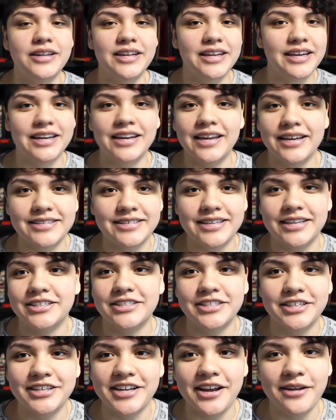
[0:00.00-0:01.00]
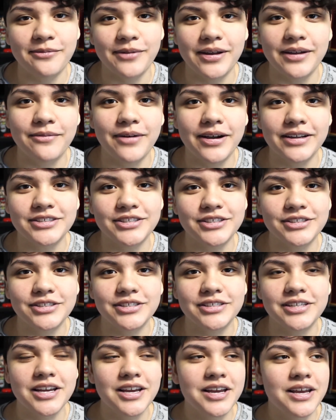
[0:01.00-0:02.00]
in the Connect section on Weight
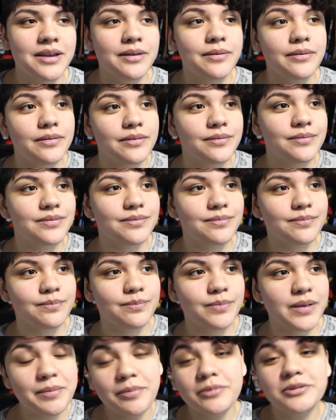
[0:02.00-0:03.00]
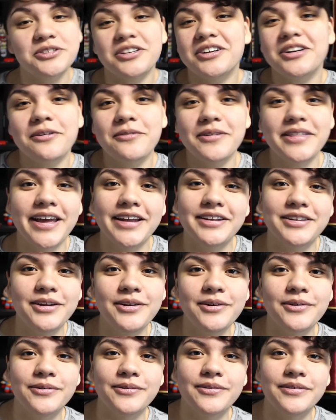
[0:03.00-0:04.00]
Watchers. People struggle with that
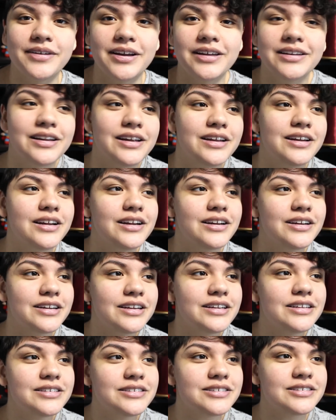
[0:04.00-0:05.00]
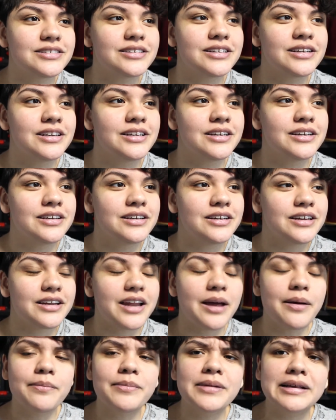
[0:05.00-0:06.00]
too. And it is, and
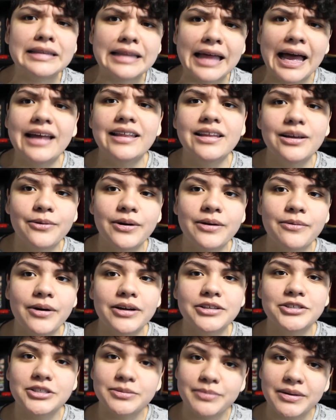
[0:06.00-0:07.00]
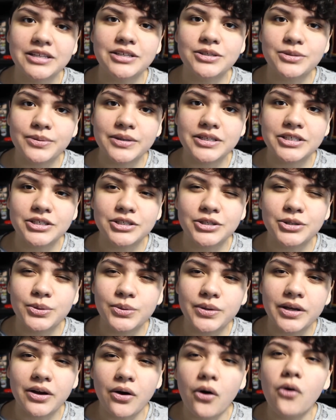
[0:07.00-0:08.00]
I'm glad that Weight Watchers made the switch to
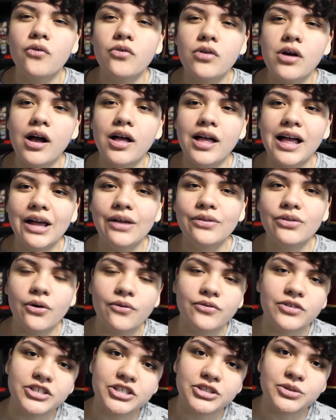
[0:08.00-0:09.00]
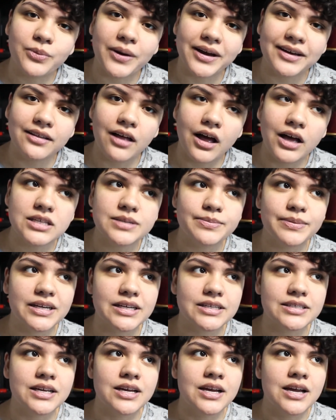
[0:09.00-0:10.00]
like overall health over just weight loss,
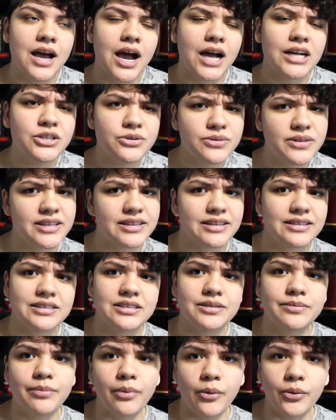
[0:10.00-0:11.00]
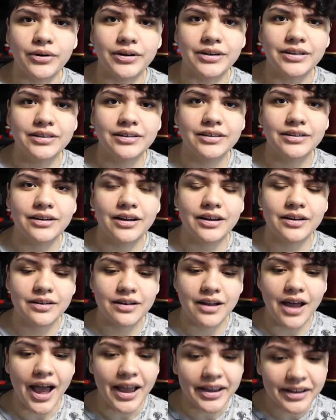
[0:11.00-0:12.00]
because I do think it's important,
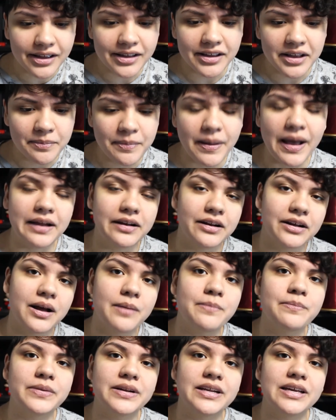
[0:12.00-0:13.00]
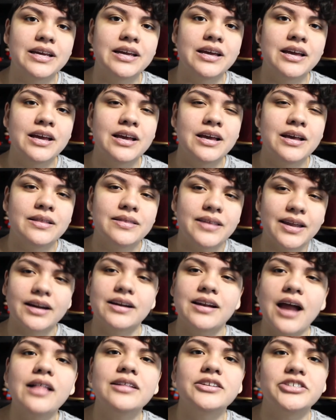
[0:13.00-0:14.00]
and I can get behind a company that
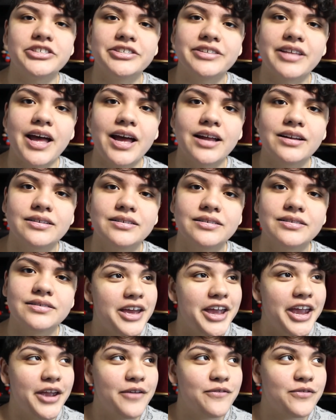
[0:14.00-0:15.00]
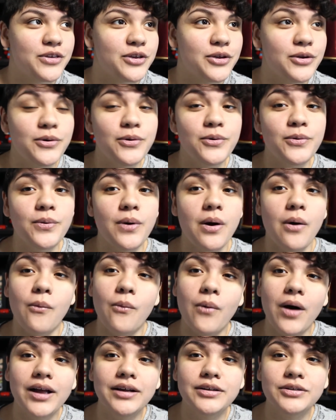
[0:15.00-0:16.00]
acknowledges that. If you
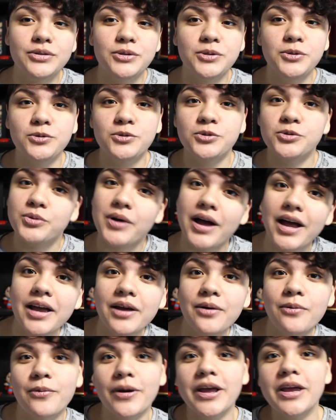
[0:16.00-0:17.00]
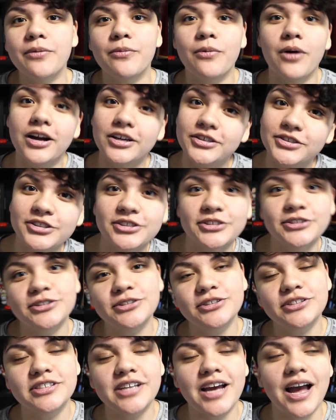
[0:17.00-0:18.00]
want to try Weight
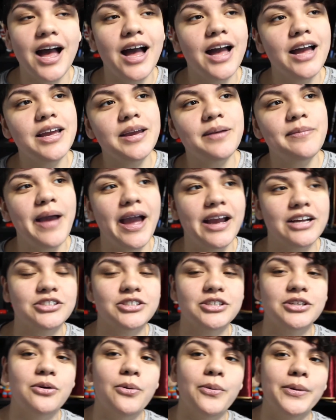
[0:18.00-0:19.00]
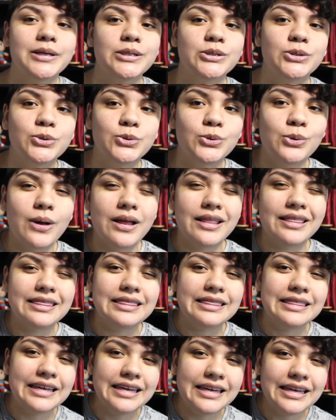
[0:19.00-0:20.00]
Watchers, I am actually going to
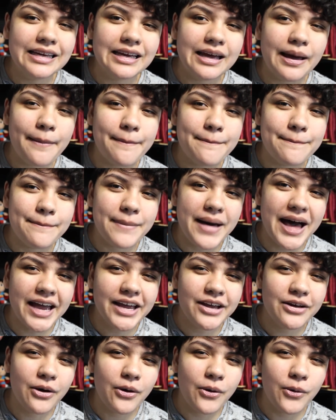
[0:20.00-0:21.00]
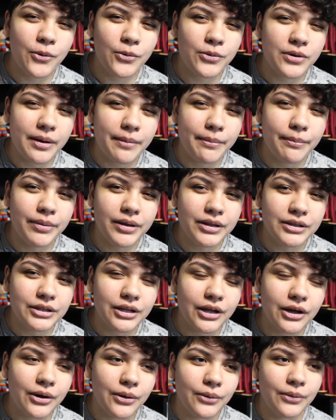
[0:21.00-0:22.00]
link my code
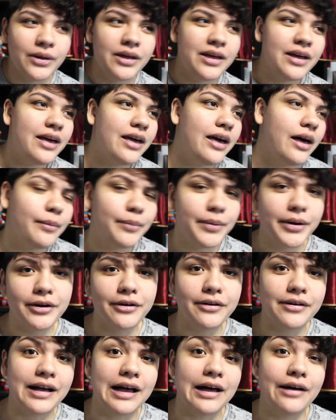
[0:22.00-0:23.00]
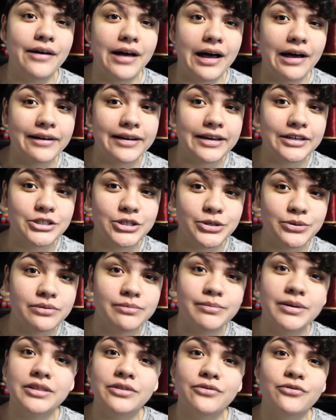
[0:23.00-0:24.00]
below. Help a girl out. I'll get you a
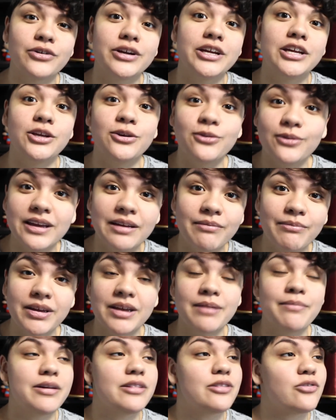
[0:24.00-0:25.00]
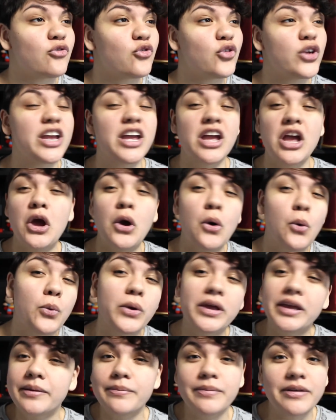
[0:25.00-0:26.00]
month free. You give me a month free.
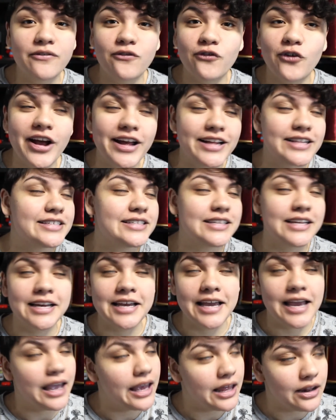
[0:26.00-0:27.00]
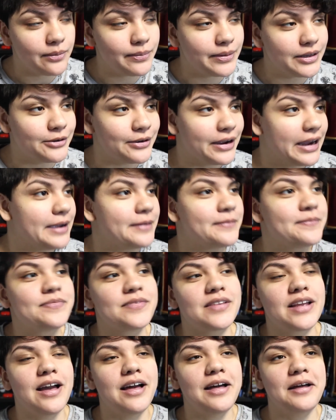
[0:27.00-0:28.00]
We can be friends. It'll be great.
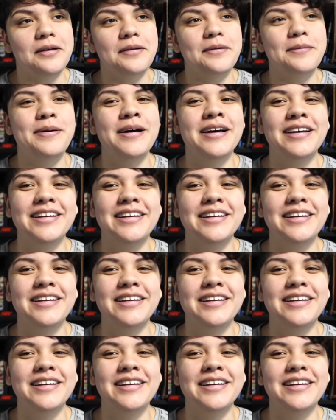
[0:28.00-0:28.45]
So